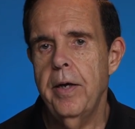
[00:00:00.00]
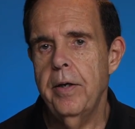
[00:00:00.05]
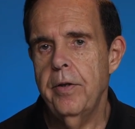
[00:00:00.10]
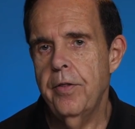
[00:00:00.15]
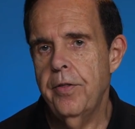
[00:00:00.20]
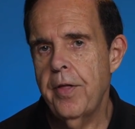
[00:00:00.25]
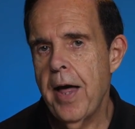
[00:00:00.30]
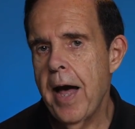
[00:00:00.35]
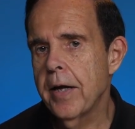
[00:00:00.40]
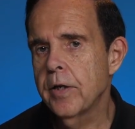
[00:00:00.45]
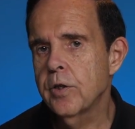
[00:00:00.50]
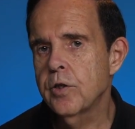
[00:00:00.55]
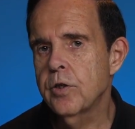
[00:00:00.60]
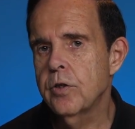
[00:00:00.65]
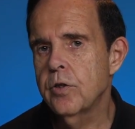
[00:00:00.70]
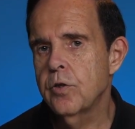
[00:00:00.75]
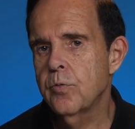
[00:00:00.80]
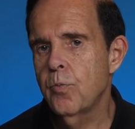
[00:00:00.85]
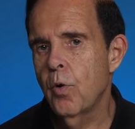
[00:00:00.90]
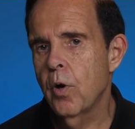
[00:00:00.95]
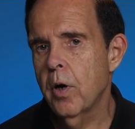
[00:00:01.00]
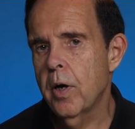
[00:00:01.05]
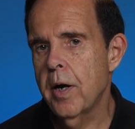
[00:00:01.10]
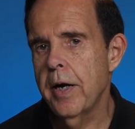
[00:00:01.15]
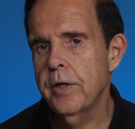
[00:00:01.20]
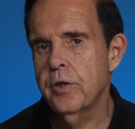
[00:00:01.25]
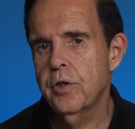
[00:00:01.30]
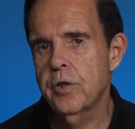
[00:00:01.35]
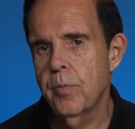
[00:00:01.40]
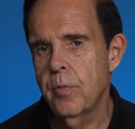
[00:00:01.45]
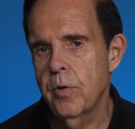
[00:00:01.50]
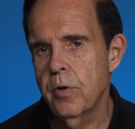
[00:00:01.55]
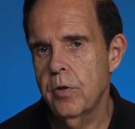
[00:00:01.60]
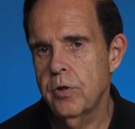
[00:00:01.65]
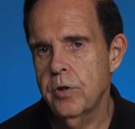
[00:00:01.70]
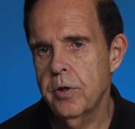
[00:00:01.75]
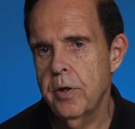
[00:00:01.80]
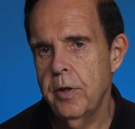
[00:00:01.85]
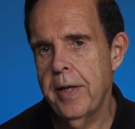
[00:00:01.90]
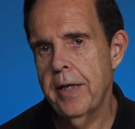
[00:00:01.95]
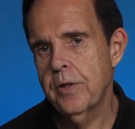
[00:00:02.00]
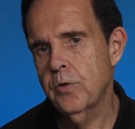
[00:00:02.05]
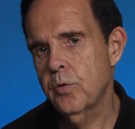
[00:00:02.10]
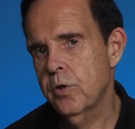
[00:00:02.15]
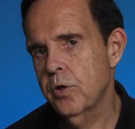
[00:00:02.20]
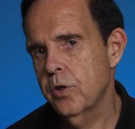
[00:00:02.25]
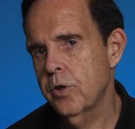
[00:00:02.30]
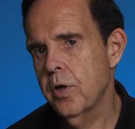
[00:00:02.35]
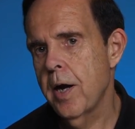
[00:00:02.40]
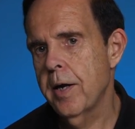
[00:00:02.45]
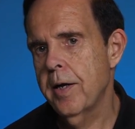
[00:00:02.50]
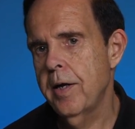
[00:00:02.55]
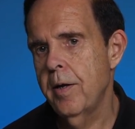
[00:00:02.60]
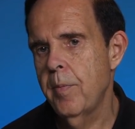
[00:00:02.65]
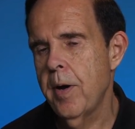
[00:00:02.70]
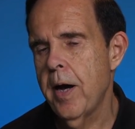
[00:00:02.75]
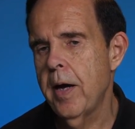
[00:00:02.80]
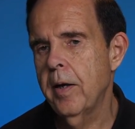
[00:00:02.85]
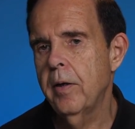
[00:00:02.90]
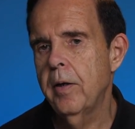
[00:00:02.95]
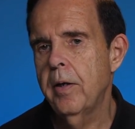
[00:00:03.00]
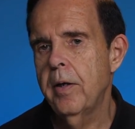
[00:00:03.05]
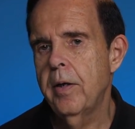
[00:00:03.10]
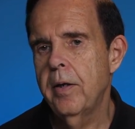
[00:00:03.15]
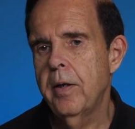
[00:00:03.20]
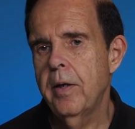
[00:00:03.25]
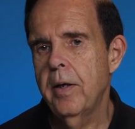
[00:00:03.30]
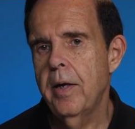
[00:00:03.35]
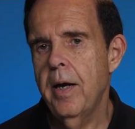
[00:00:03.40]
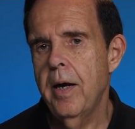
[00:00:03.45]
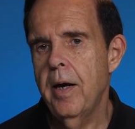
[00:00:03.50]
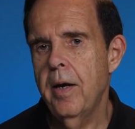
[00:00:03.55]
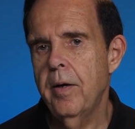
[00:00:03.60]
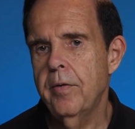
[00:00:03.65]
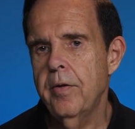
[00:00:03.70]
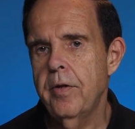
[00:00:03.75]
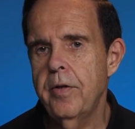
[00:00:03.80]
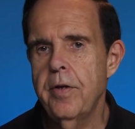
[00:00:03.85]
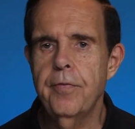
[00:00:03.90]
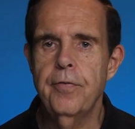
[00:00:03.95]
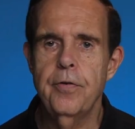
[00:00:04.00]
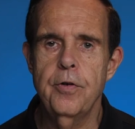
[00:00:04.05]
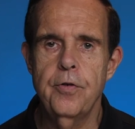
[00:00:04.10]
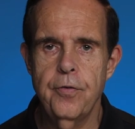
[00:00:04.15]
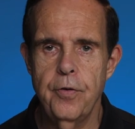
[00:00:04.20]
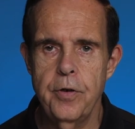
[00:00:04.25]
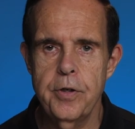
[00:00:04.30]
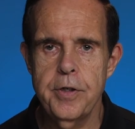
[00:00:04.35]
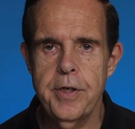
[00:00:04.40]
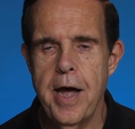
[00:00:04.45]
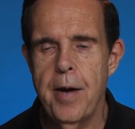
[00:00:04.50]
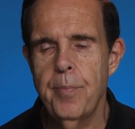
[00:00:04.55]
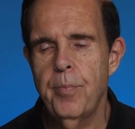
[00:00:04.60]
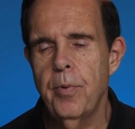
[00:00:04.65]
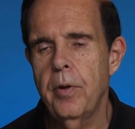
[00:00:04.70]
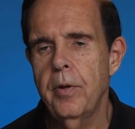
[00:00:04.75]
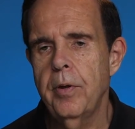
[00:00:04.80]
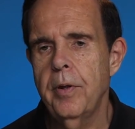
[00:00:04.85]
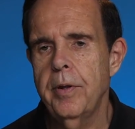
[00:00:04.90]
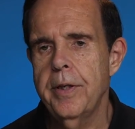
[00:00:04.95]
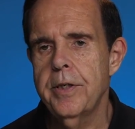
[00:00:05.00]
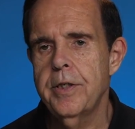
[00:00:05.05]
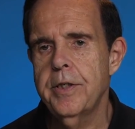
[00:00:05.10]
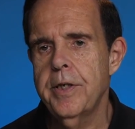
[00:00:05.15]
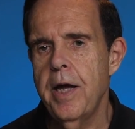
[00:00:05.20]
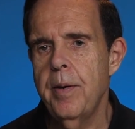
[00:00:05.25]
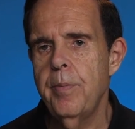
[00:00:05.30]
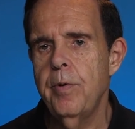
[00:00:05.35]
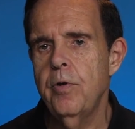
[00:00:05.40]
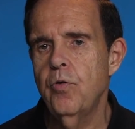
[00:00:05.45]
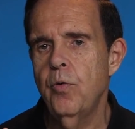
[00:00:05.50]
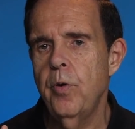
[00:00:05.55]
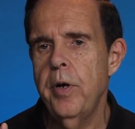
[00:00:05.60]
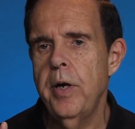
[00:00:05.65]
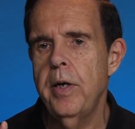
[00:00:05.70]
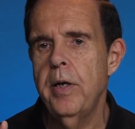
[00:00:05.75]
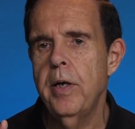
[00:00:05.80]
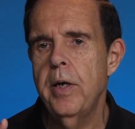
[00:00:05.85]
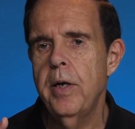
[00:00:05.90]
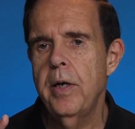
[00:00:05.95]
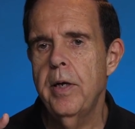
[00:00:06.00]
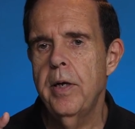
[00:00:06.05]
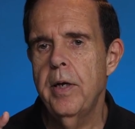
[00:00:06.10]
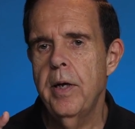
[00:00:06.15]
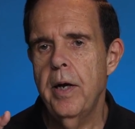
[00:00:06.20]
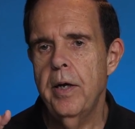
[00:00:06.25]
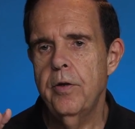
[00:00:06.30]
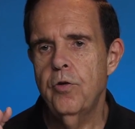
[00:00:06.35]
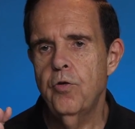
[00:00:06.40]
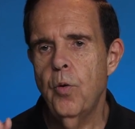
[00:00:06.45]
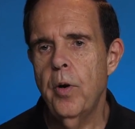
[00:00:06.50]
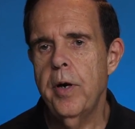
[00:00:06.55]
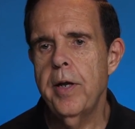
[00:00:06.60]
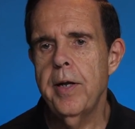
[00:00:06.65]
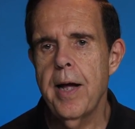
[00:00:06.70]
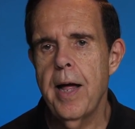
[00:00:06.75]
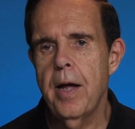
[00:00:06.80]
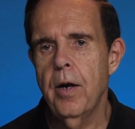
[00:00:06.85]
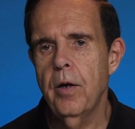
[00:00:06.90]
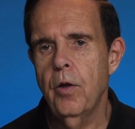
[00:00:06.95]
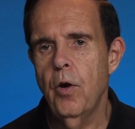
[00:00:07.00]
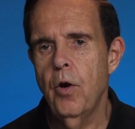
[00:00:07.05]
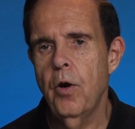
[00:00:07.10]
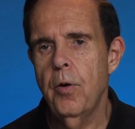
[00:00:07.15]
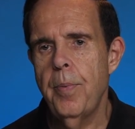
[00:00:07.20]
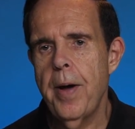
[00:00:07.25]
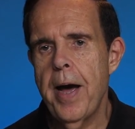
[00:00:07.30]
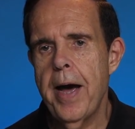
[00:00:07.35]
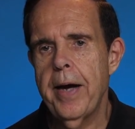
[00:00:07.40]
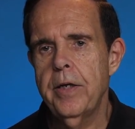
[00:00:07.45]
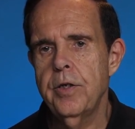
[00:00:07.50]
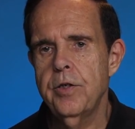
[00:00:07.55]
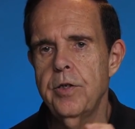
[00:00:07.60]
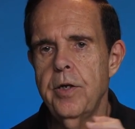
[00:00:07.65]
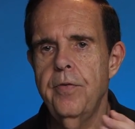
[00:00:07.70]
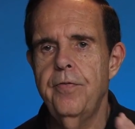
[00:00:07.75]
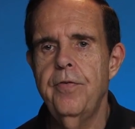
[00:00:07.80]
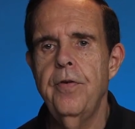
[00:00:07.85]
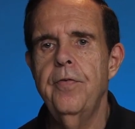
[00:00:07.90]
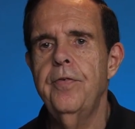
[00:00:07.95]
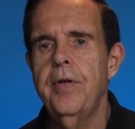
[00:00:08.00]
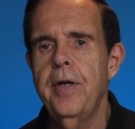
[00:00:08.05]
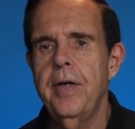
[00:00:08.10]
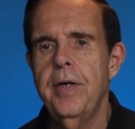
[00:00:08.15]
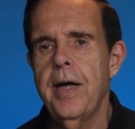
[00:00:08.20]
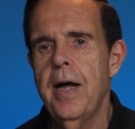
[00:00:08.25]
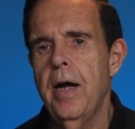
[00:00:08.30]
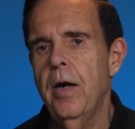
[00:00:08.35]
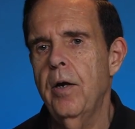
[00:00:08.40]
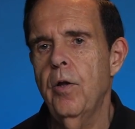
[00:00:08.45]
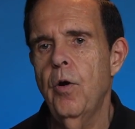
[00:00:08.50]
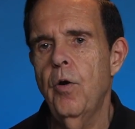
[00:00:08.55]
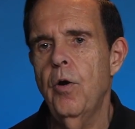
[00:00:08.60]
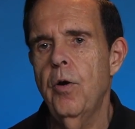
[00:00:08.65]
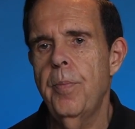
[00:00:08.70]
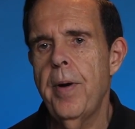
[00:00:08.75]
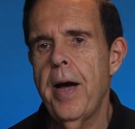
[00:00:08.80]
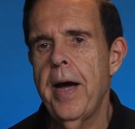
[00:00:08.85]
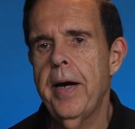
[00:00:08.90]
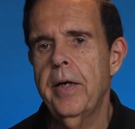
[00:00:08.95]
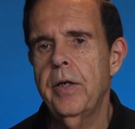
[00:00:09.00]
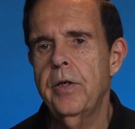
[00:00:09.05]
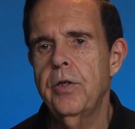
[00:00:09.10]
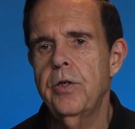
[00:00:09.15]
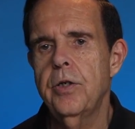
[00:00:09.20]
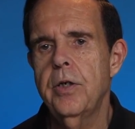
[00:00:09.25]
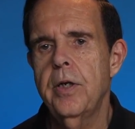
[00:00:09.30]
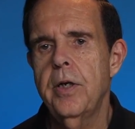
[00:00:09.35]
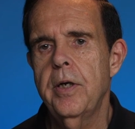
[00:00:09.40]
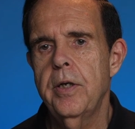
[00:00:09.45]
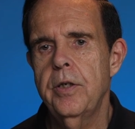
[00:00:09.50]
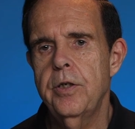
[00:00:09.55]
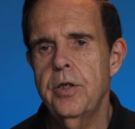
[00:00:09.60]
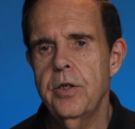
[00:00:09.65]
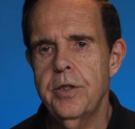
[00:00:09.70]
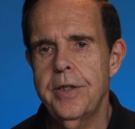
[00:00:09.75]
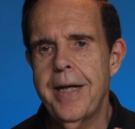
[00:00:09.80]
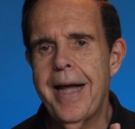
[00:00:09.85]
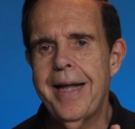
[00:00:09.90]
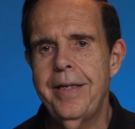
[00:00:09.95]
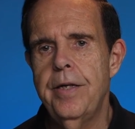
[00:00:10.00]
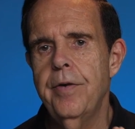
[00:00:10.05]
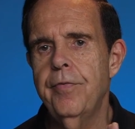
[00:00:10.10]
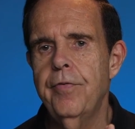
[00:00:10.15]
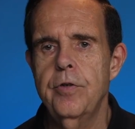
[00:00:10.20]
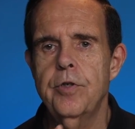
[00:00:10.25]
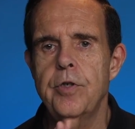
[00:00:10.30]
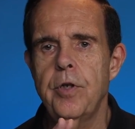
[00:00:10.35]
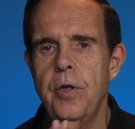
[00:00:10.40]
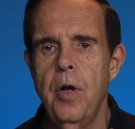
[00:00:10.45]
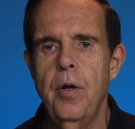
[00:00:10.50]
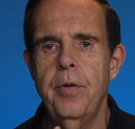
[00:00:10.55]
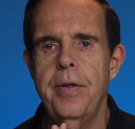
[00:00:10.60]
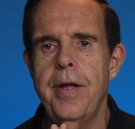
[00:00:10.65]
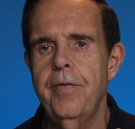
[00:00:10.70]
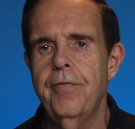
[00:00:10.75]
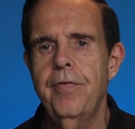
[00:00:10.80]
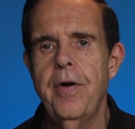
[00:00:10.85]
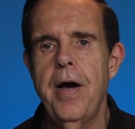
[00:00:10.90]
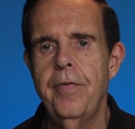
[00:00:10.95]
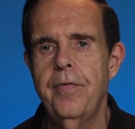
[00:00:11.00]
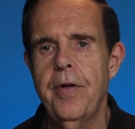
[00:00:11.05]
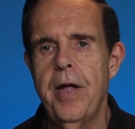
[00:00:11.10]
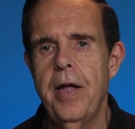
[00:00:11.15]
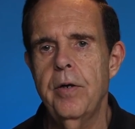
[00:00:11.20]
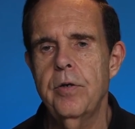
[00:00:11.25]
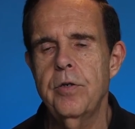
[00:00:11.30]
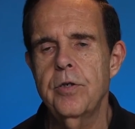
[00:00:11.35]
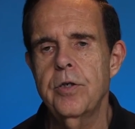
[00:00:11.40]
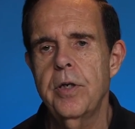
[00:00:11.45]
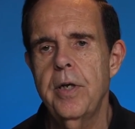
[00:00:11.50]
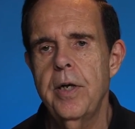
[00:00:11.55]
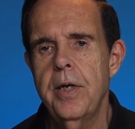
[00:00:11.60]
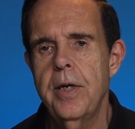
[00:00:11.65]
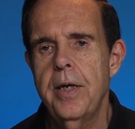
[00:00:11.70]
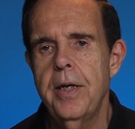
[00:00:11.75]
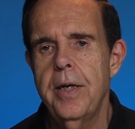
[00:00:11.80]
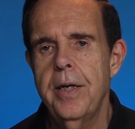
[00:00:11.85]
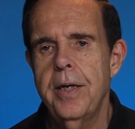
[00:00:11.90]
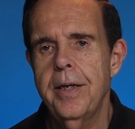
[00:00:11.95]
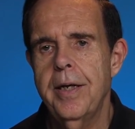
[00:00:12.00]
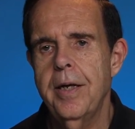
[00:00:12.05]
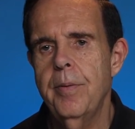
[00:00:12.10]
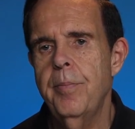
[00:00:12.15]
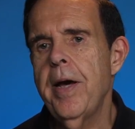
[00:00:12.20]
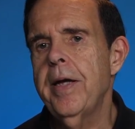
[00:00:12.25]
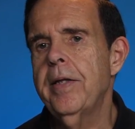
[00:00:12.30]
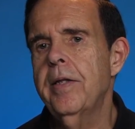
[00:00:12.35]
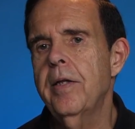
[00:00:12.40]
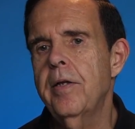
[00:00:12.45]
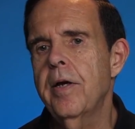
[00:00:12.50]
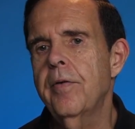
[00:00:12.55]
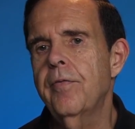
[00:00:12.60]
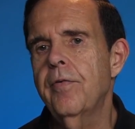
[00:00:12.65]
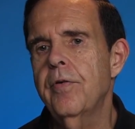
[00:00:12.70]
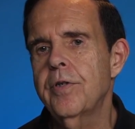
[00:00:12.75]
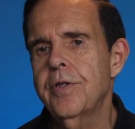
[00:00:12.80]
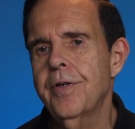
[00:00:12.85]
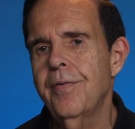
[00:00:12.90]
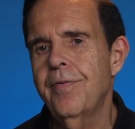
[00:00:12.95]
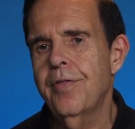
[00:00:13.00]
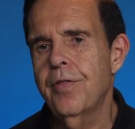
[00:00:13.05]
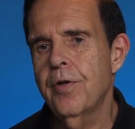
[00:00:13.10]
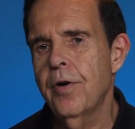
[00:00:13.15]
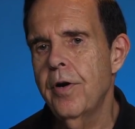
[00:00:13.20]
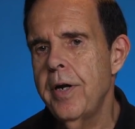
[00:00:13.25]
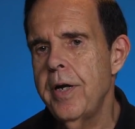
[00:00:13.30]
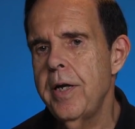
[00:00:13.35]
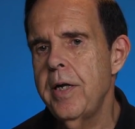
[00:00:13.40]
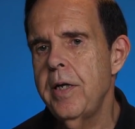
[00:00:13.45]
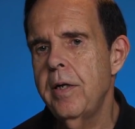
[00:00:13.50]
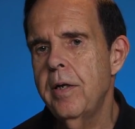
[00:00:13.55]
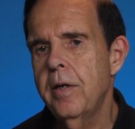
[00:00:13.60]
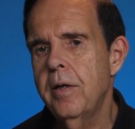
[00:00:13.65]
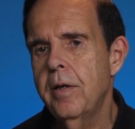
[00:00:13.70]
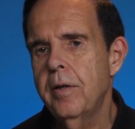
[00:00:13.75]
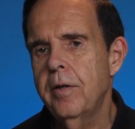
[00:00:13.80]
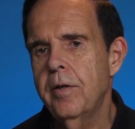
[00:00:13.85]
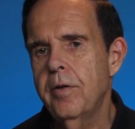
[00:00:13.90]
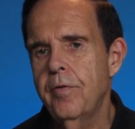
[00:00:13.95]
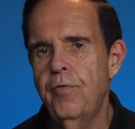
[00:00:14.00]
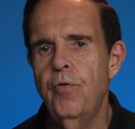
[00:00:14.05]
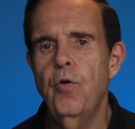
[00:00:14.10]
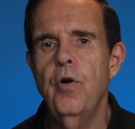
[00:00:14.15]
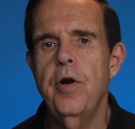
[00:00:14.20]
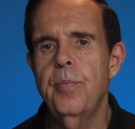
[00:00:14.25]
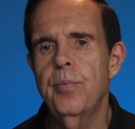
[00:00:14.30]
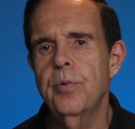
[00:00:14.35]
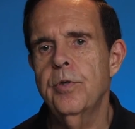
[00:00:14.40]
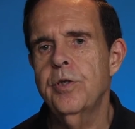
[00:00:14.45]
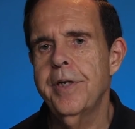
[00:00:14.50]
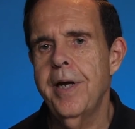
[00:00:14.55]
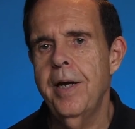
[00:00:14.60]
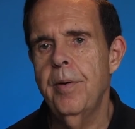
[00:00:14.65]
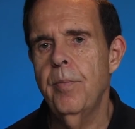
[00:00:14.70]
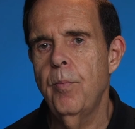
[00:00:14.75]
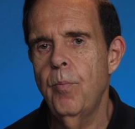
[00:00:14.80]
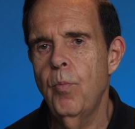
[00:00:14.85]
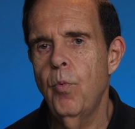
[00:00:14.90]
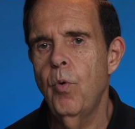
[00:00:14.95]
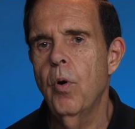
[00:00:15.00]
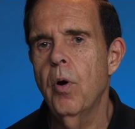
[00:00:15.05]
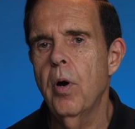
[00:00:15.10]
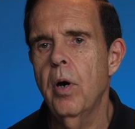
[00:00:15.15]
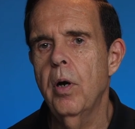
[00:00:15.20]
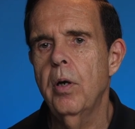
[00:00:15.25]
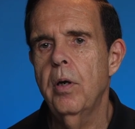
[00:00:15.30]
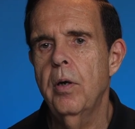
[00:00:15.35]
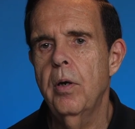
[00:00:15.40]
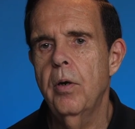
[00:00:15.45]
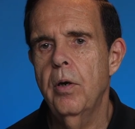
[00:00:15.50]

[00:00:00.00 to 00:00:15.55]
Thousands more customers, and that's what you're talking about. The difference, for example, let's say between a $20 lower package and a $15 lower package, just that difference alone, that $5, can make the difference of 30 to 40% more